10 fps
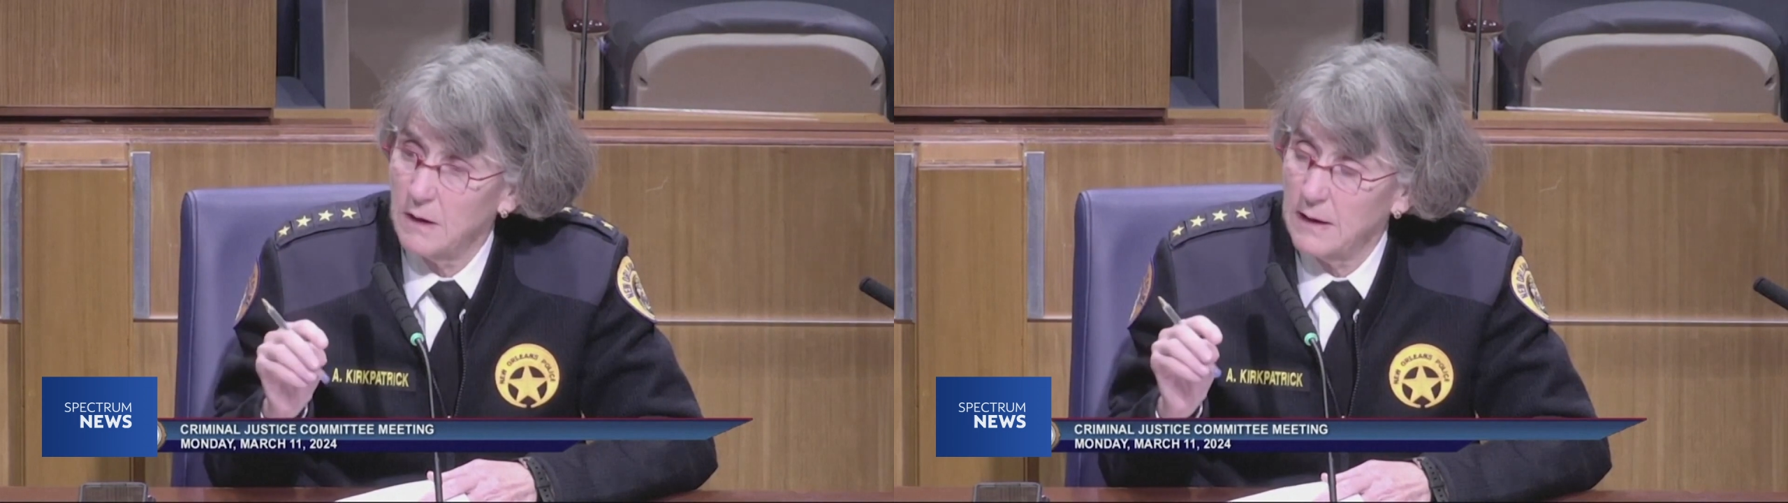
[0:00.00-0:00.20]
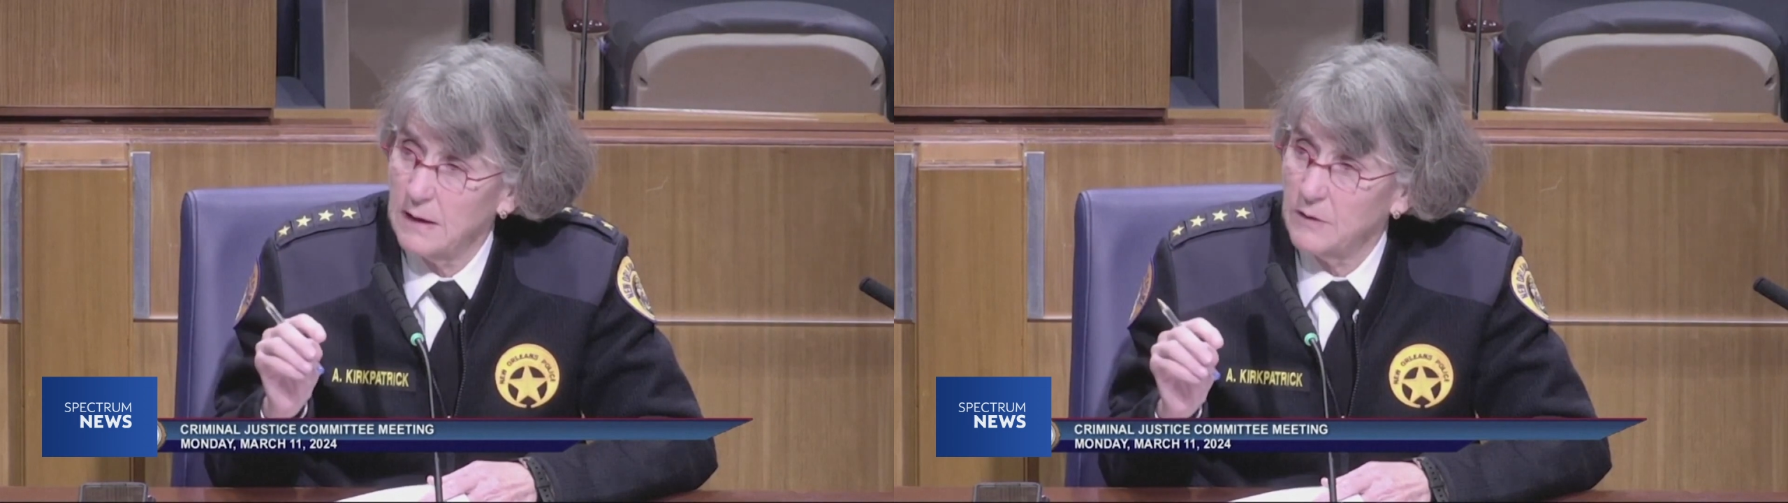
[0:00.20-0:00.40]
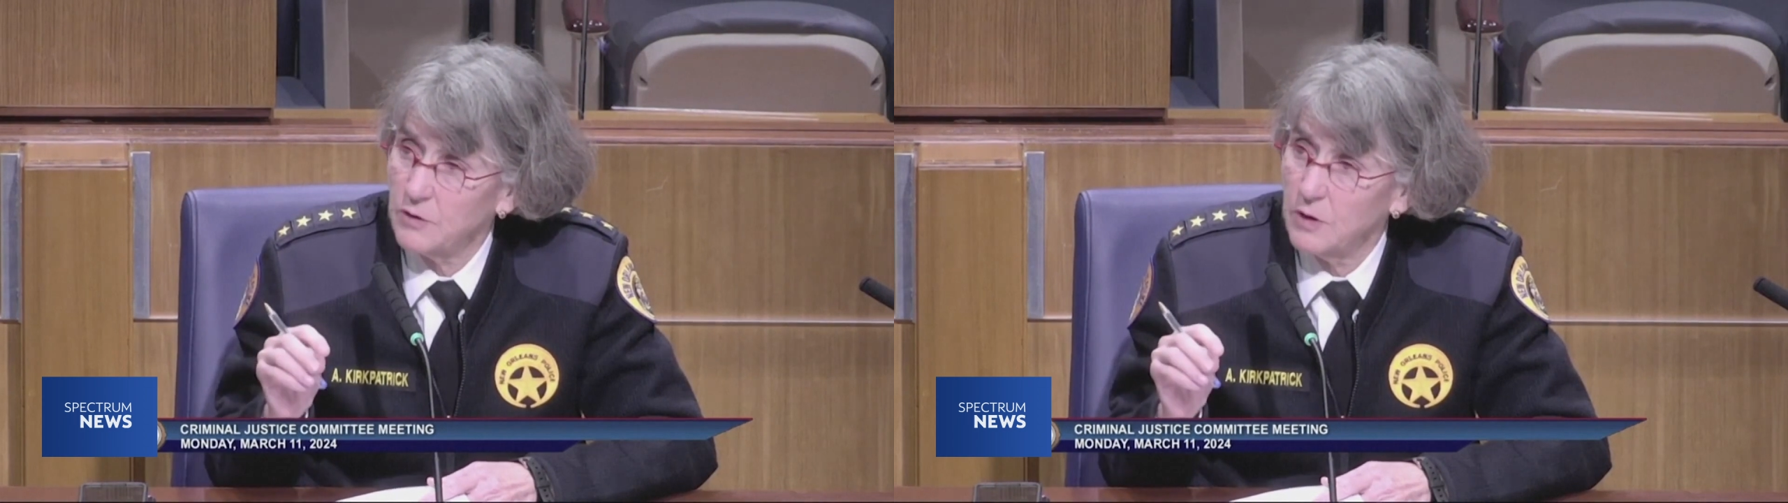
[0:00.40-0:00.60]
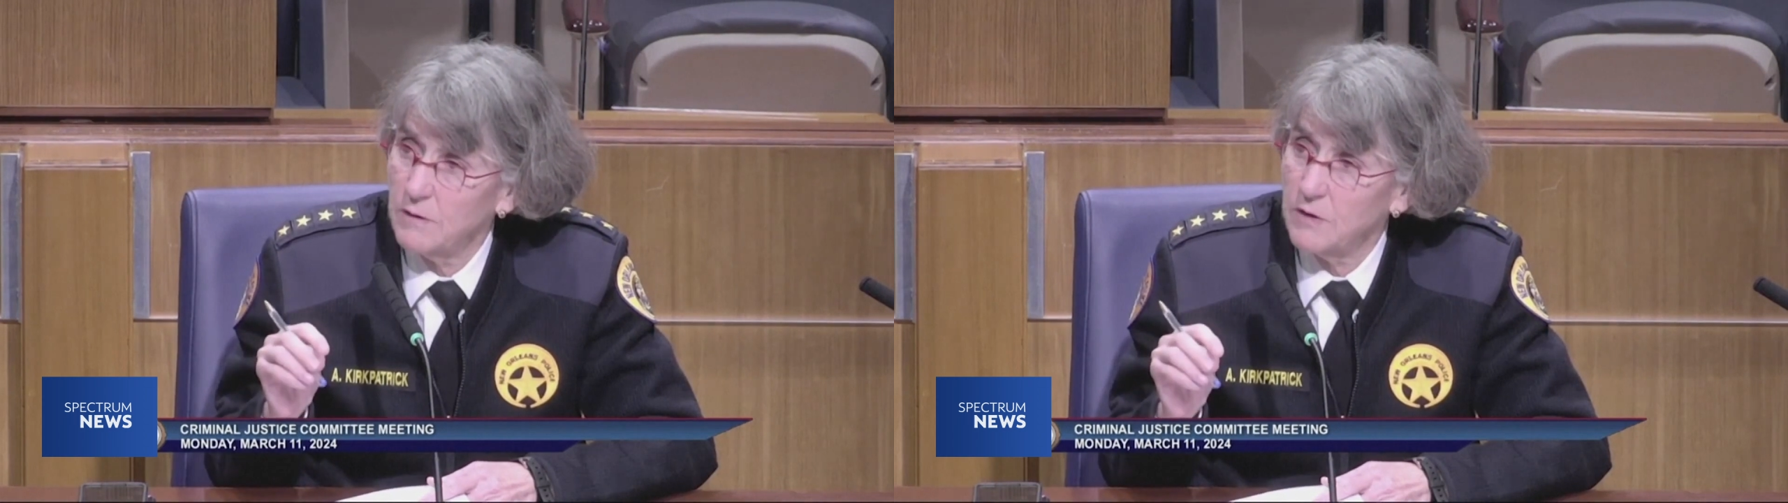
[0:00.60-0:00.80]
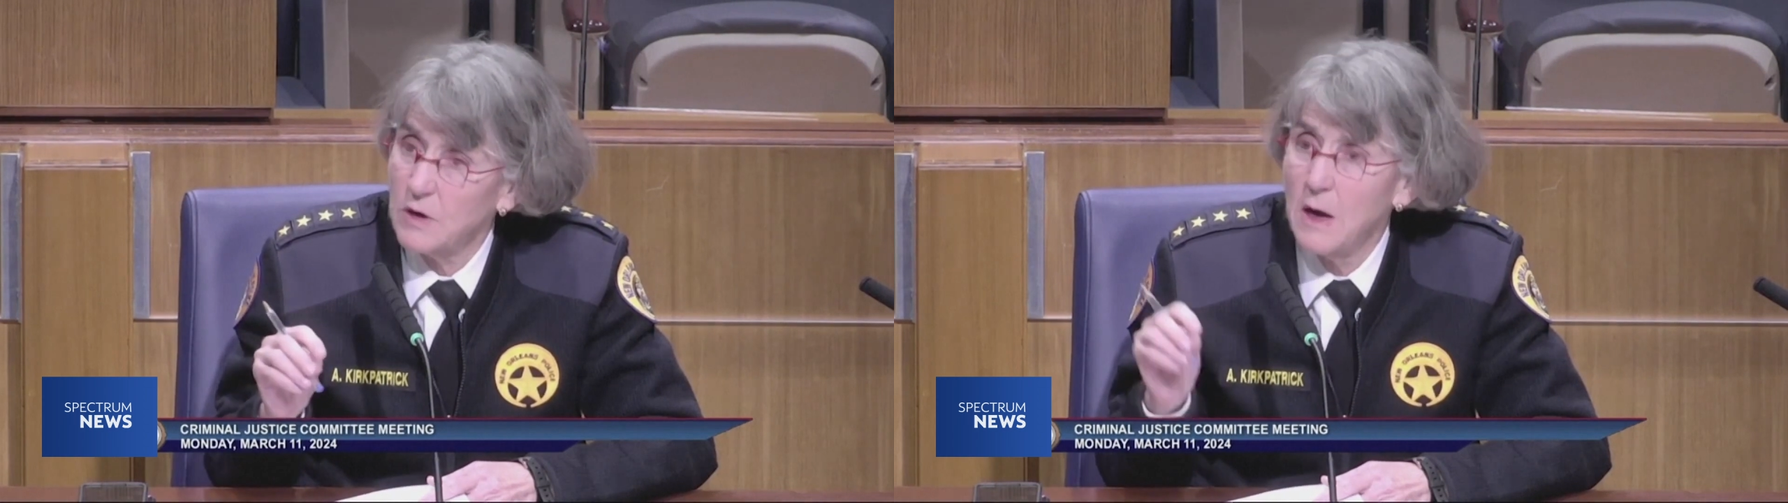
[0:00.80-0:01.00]
cleaning
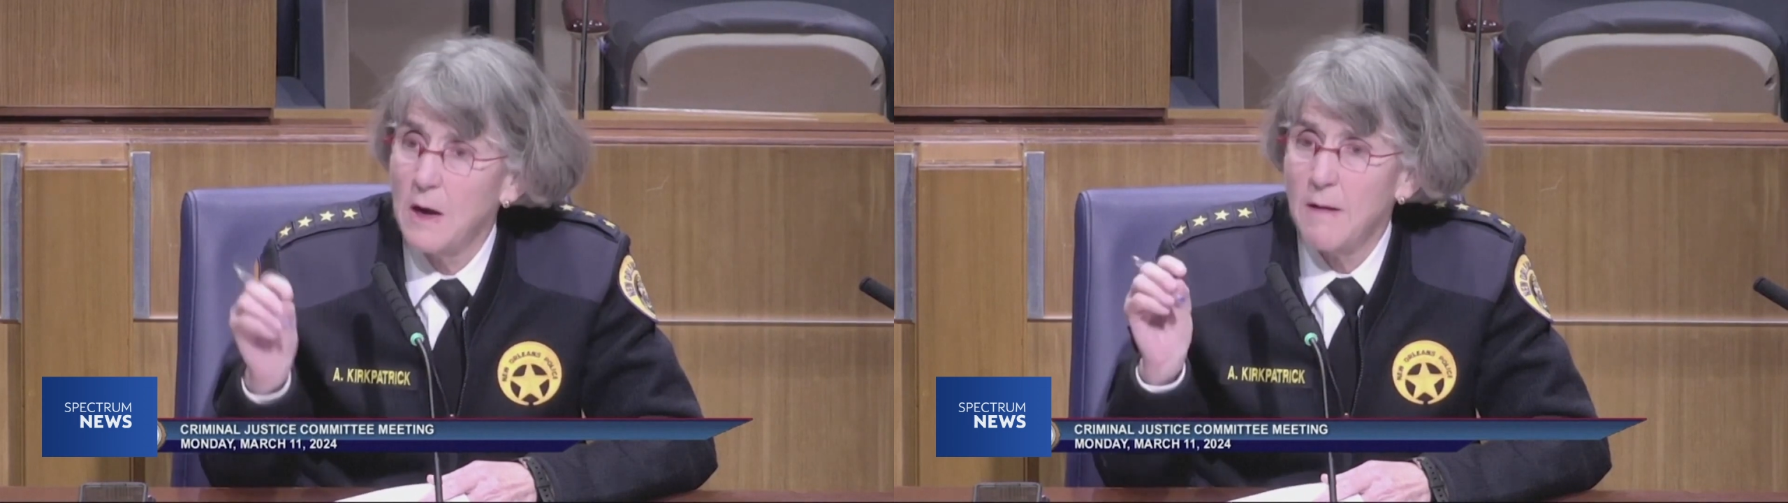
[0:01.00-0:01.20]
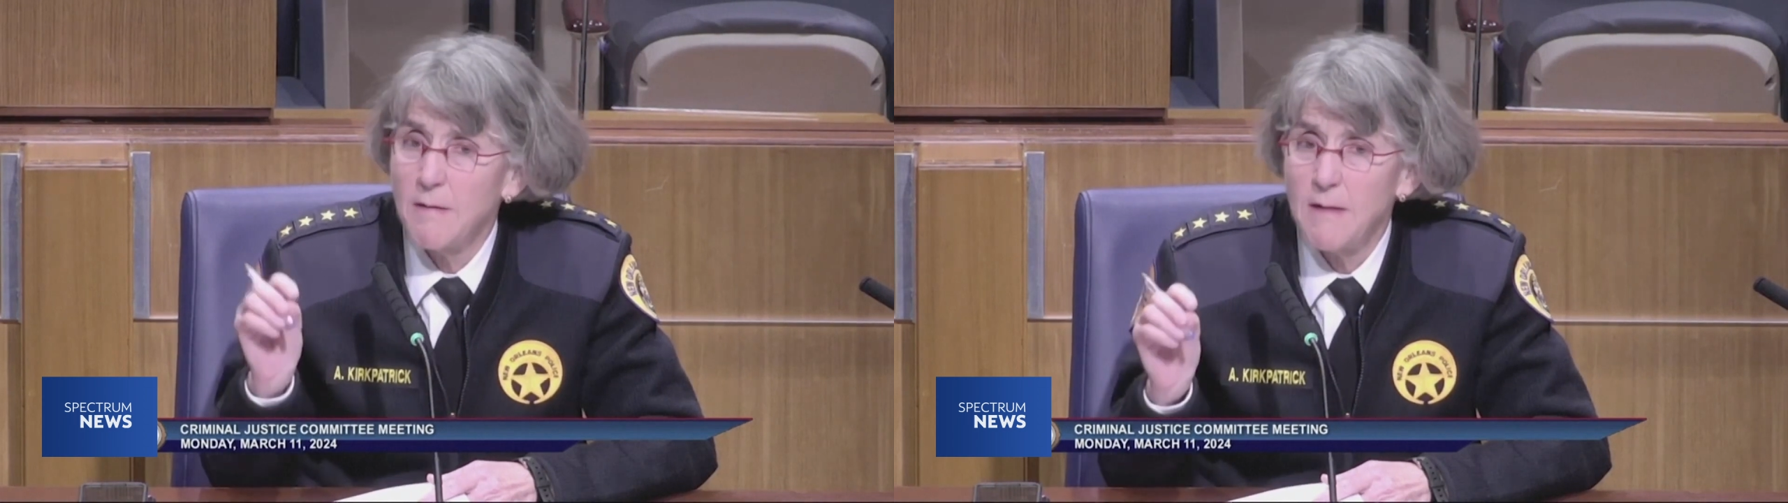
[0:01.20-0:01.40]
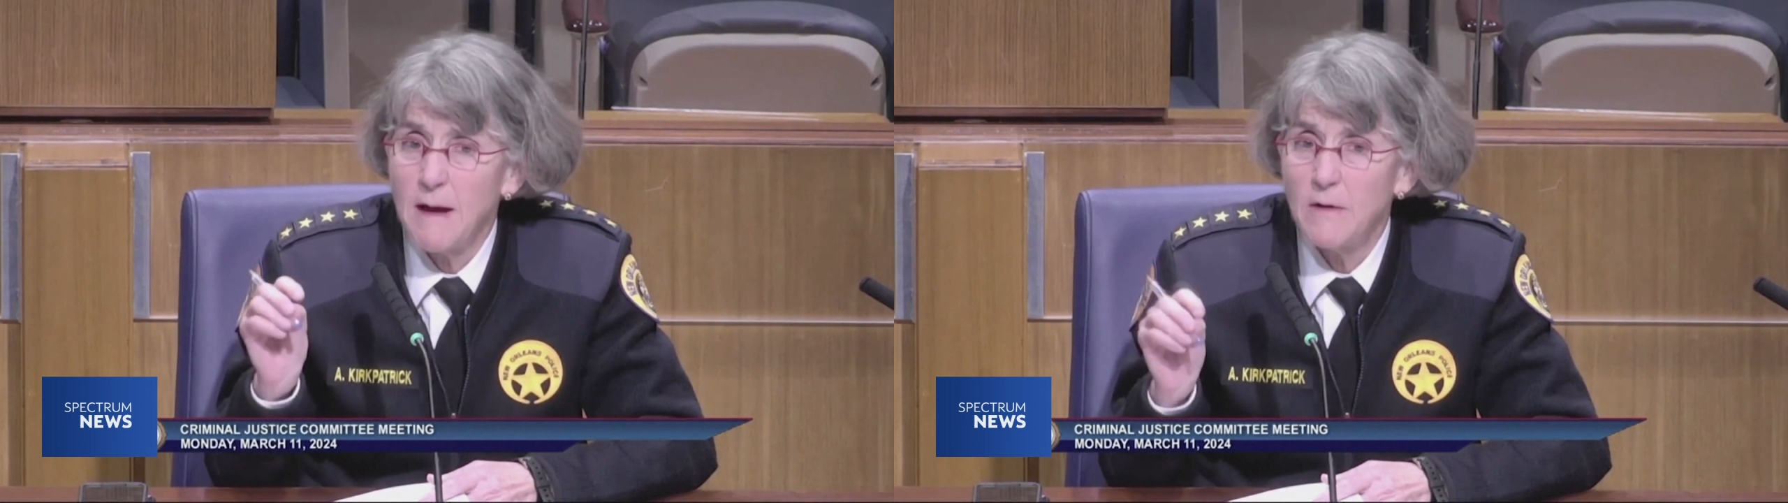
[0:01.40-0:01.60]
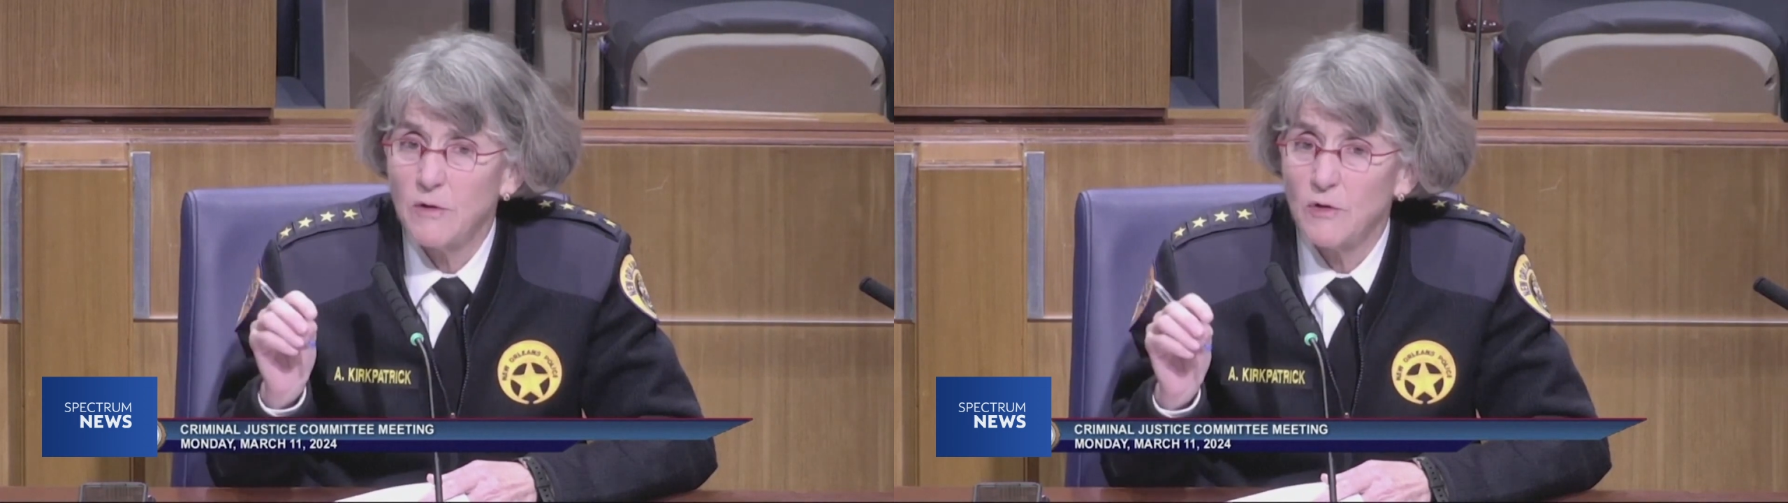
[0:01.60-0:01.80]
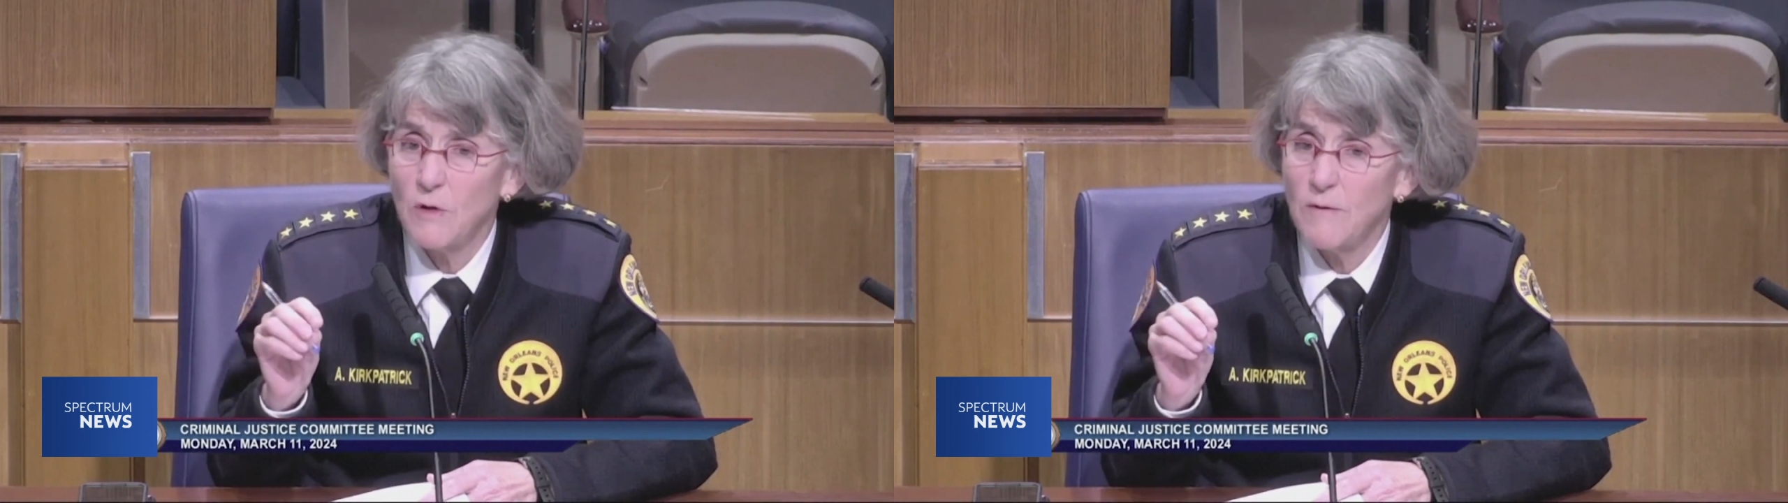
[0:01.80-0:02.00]
service. They
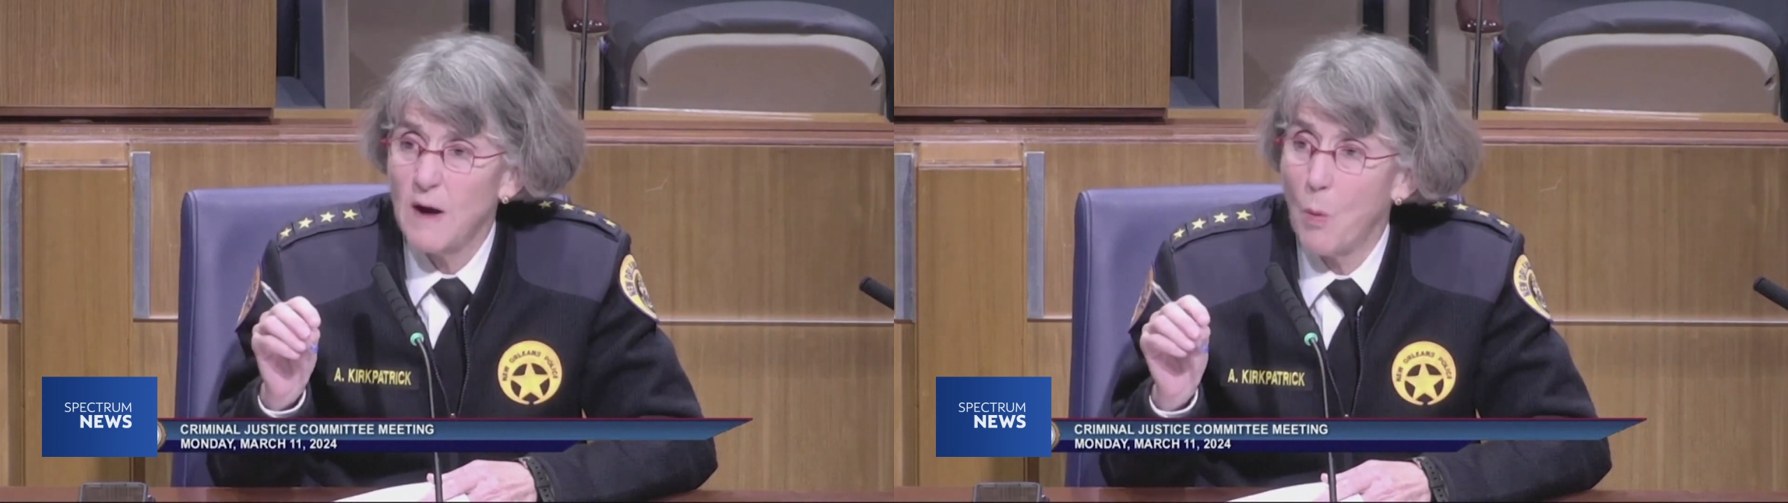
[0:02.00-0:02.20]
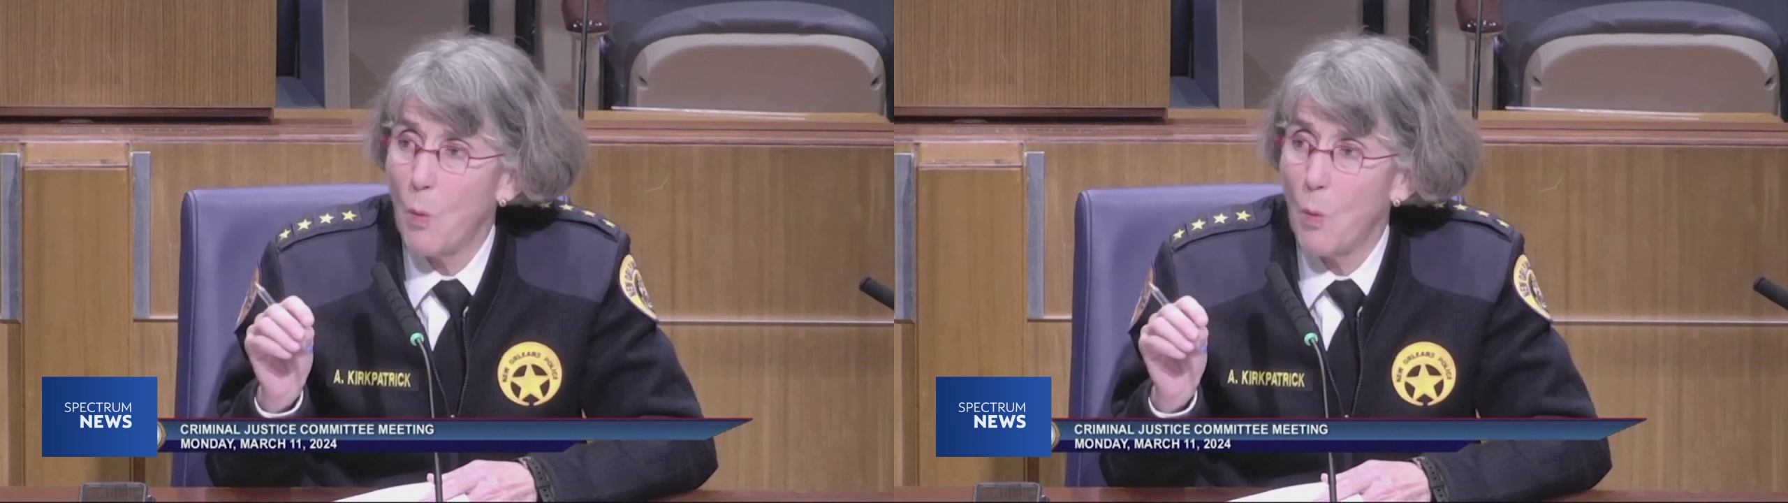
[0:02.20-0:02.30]
deserve an